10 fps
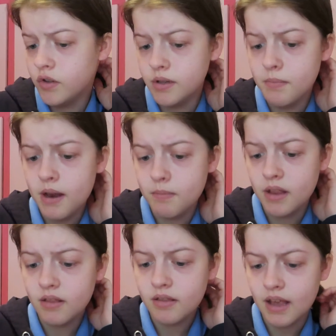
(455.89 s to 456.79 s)

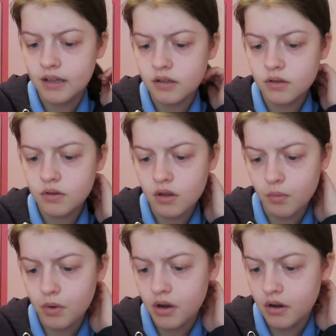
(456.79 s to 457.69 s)
Amendment. That's
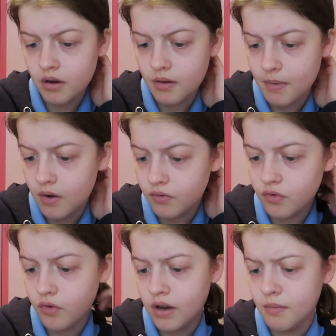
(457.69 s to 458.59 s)
the one about
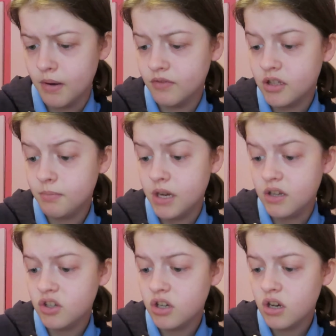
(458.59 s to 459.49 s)
freedom of
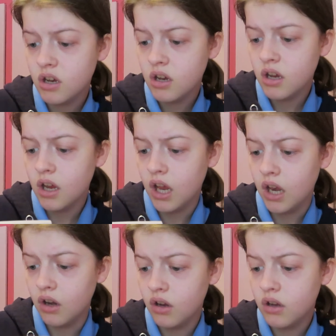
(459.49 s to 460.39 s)
speech
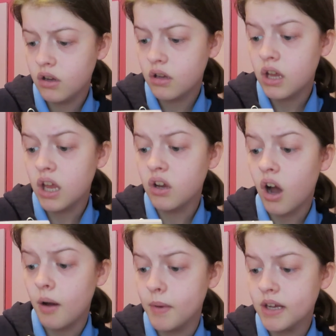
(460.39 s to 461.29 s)
in
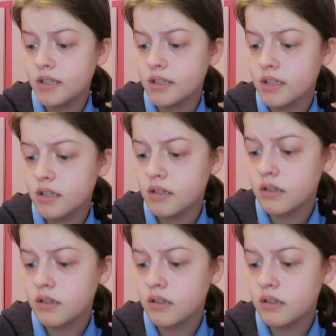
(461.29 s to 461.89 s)
comics.